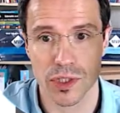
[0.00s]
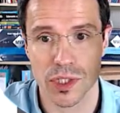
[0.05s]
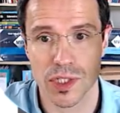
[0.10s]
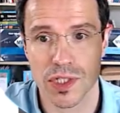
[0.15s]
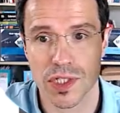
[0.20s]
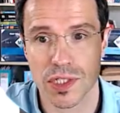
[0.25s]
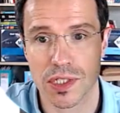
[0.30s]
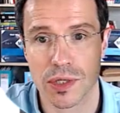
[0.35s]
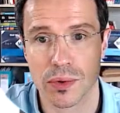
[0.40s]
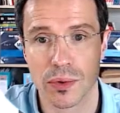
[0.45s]

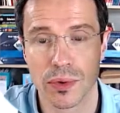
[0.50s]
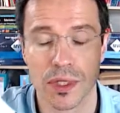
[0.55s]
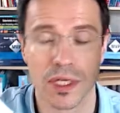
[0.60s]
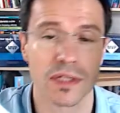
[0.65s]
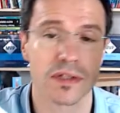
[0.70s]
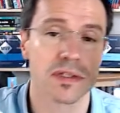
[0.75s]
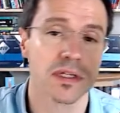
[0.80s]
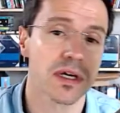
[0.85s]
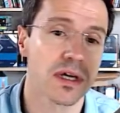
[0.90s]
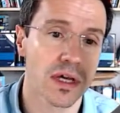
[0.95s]
as code,
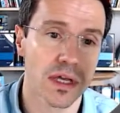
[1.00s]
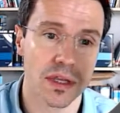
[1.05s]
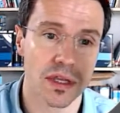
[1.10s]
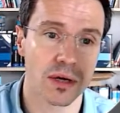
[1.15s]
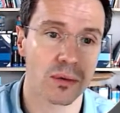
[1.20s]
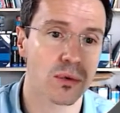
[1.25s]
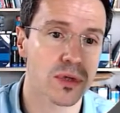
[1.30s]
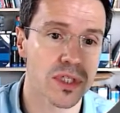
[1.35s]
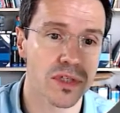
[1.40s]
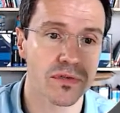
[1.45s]
and there
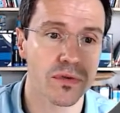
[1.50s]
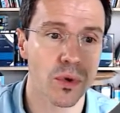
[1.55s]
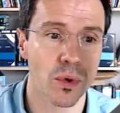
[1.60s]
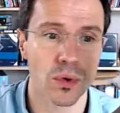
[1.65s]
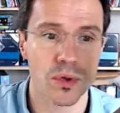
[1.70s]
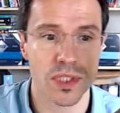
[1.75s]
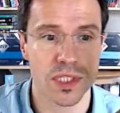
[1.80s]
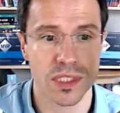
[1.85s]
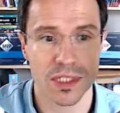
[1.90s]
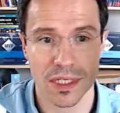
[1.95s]
was of
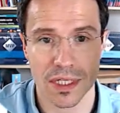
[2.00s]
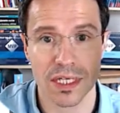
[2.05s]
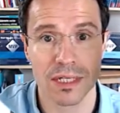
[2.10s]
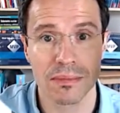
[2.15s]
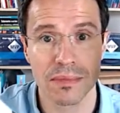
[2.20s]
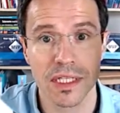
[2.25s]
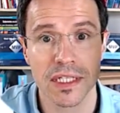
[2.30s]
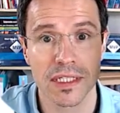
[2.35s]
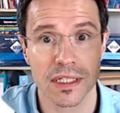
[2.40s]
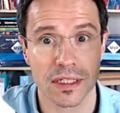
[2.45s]
course
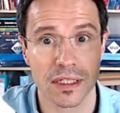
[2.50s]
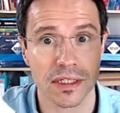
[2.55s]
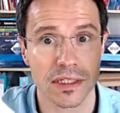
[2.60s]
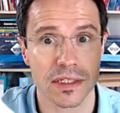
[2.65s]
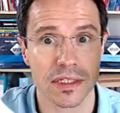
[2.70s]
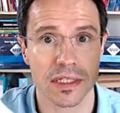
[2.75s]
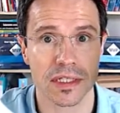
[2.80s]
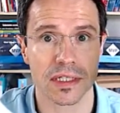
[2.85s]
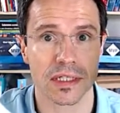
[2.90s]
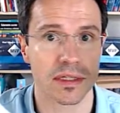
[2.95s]
immediately
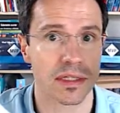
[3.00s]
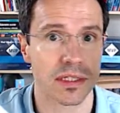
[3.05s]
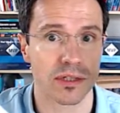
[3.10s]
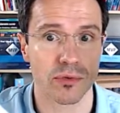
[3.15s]
the